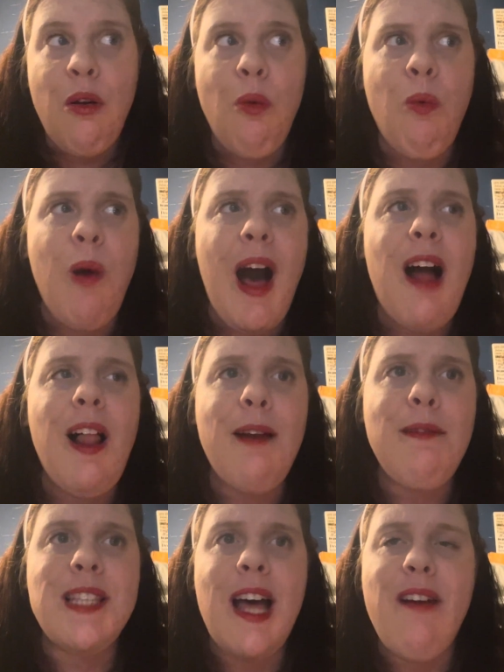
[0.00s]
While I
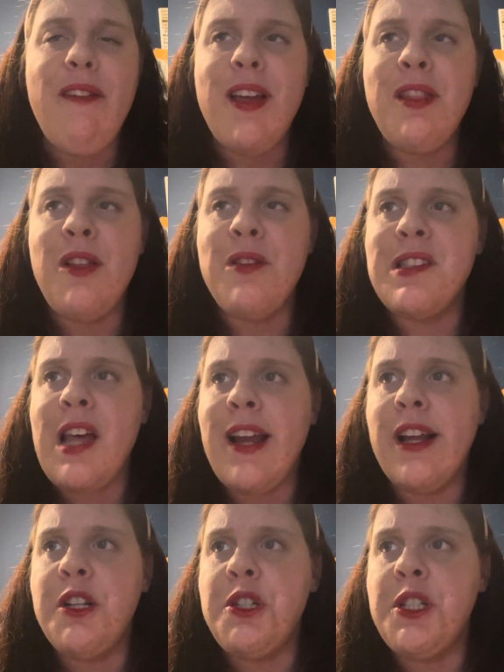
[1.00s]
was having those
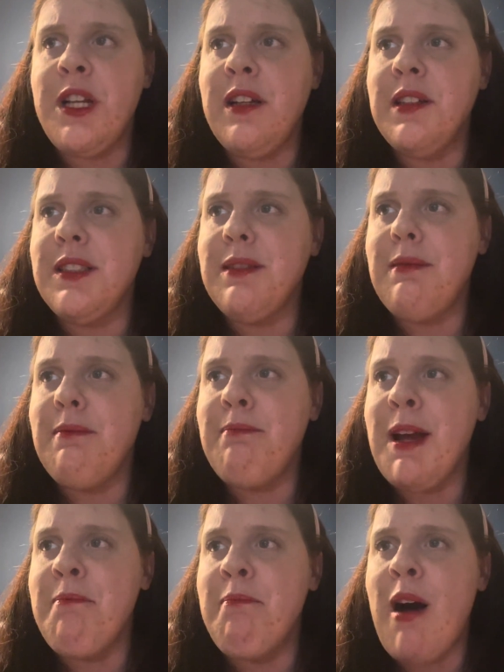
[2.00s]
psychic chills,
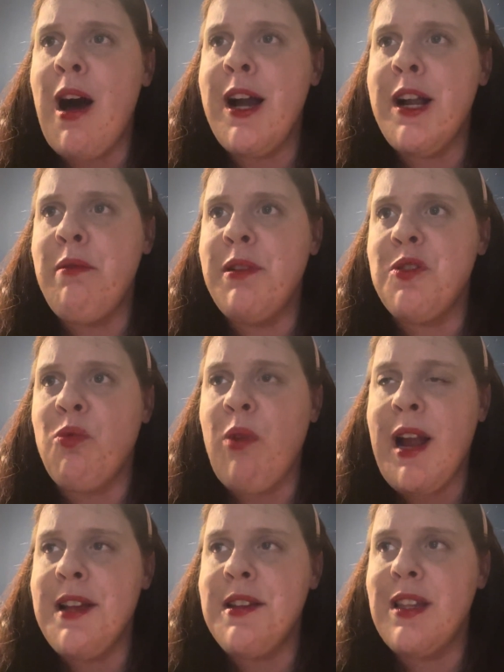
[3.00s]
my mind was
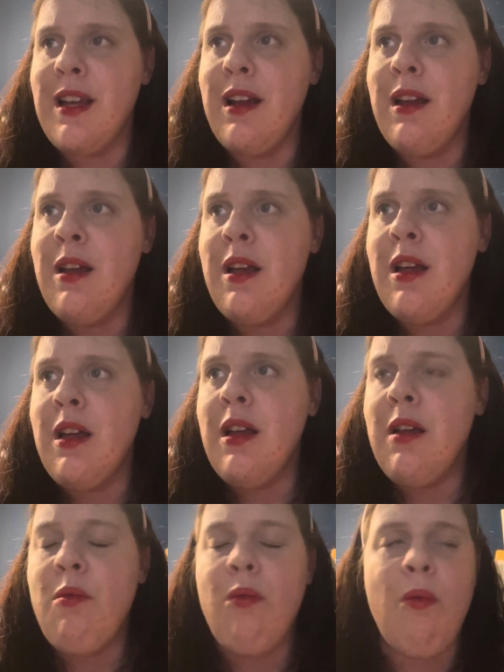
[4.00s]
racing
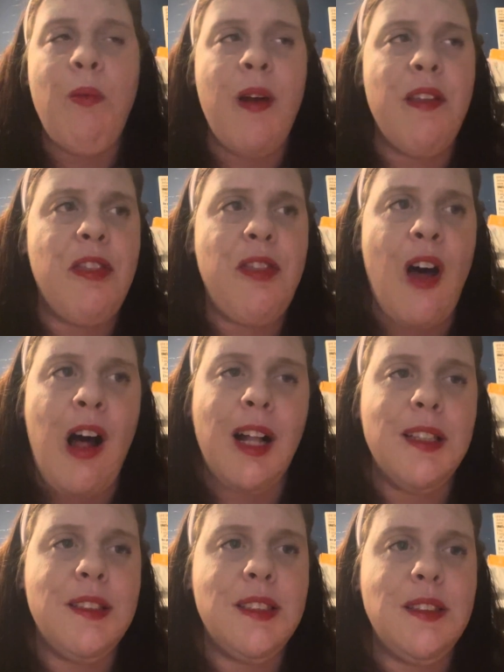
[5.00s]
with
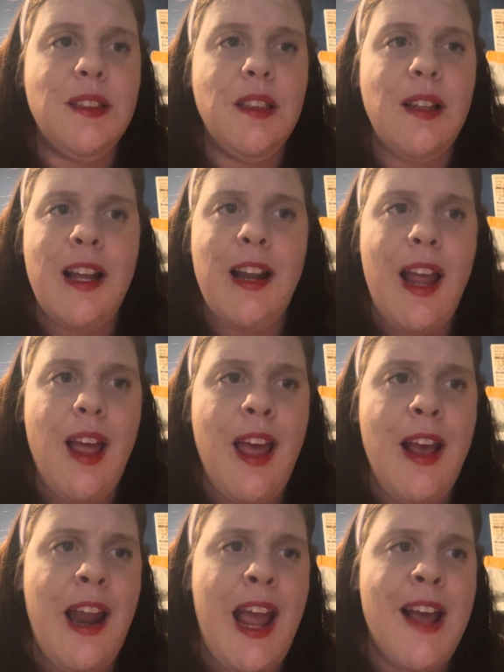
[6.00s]
thoughts
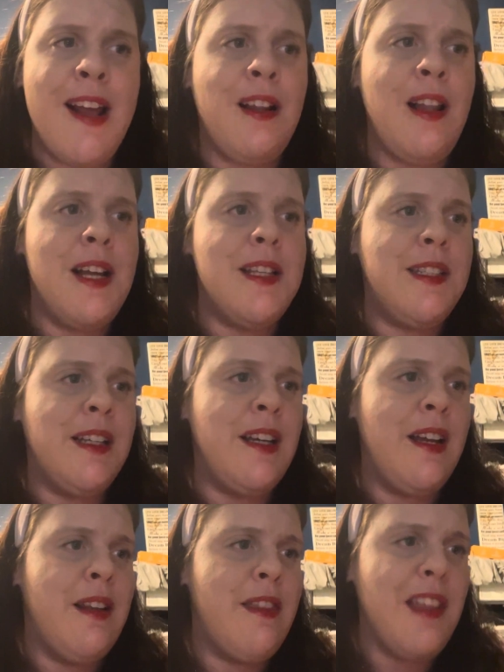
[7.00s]
and
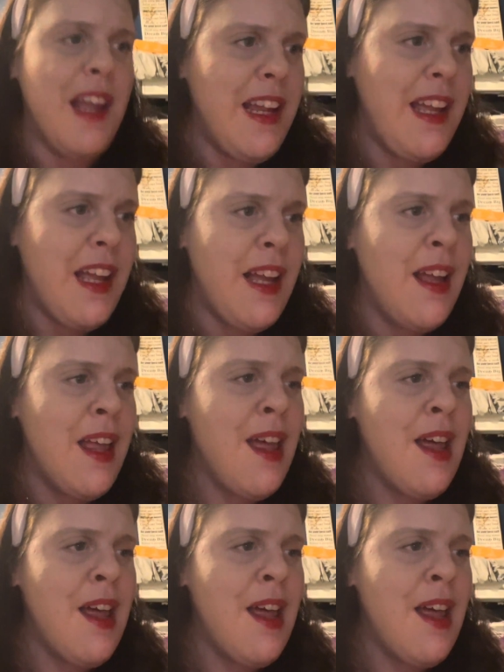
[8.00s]
analyzing and thinking.